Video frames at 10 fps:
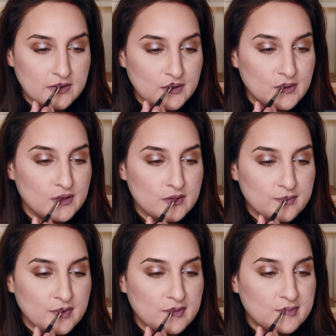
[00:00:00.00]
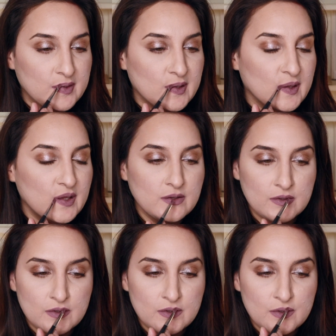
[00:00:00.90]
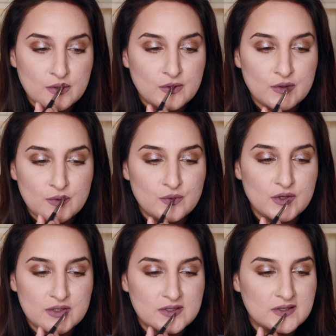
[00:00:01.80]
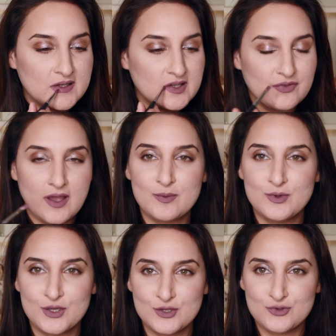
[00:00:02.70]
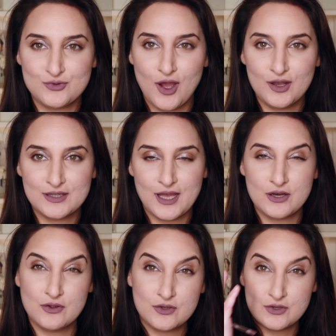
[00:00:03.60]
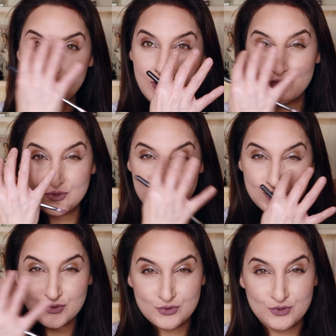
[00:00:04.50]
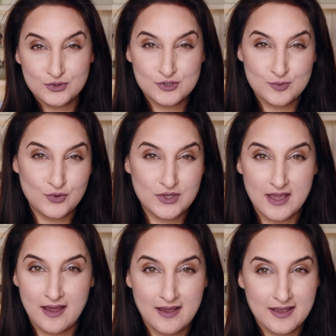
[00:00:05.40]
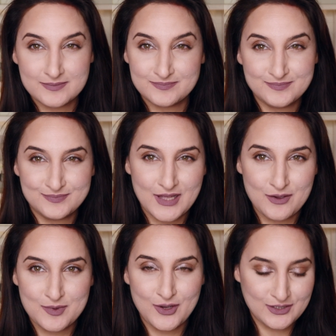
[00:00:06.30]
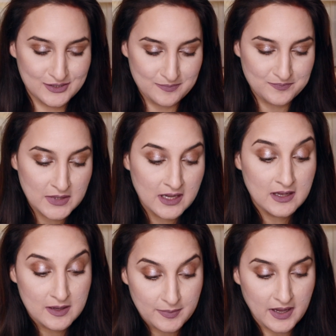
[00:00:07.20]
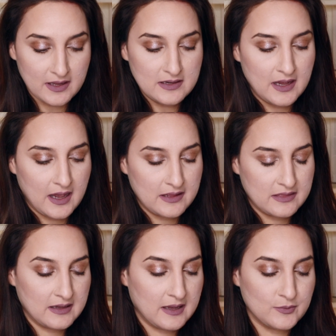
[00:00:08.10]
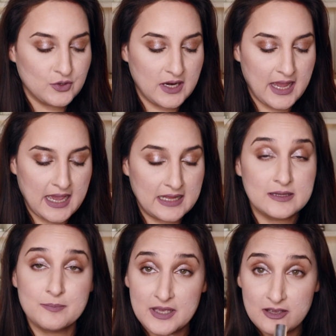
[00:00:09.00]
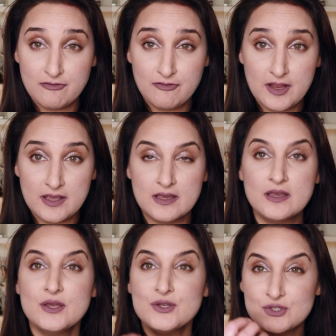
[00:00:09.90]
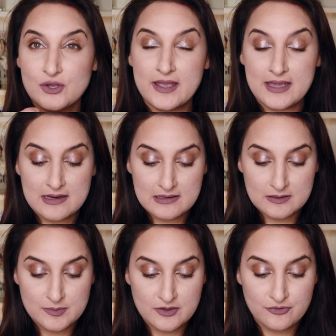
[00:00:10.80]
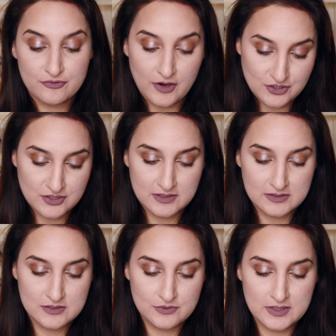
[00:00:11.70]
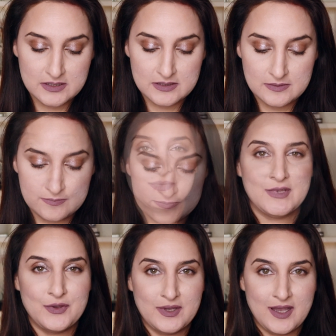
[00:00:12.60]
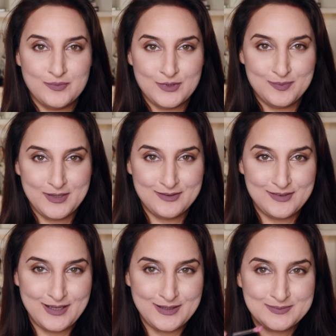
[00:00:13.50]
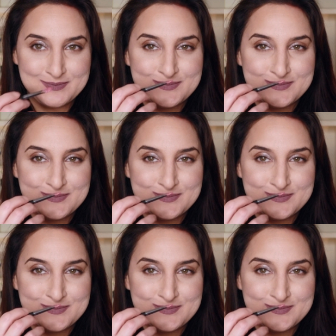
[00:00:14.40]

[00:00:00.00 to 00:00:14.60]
it a little purpley, which if I'm looking to rock that look, you know, I would do a cool smoky eye. That would be awesome. But I think I'm going to add the Pink Fling so I get a little bit of freshness to it. Here we come with Pink Fling.